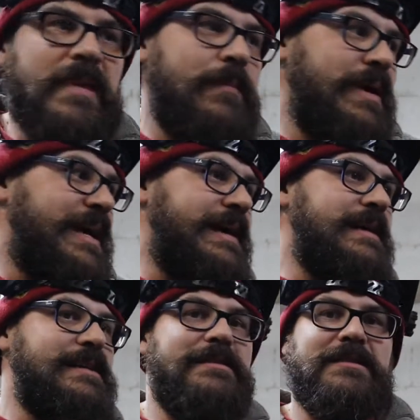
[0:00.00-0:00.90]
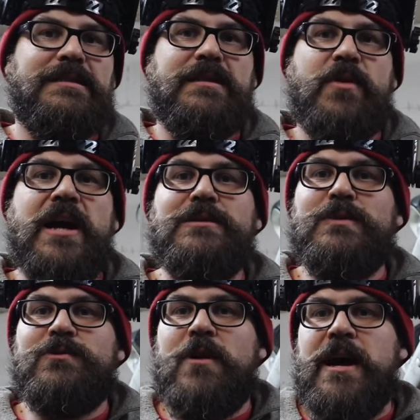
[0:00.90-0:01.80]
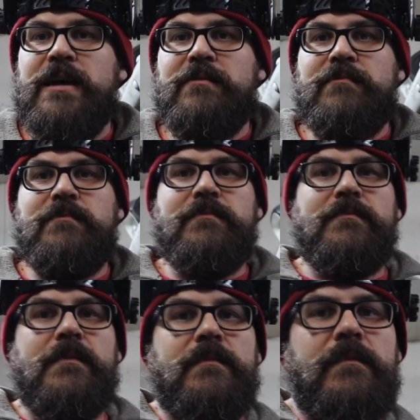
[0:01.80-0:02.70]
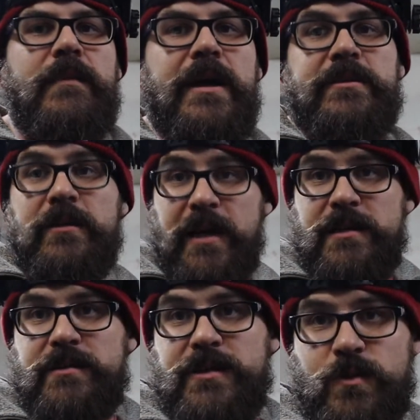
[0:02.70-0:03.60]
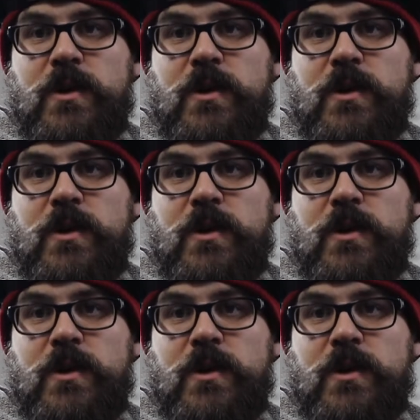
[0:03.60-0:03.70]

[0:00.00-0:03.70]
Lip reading: Because the price was right, and the lens is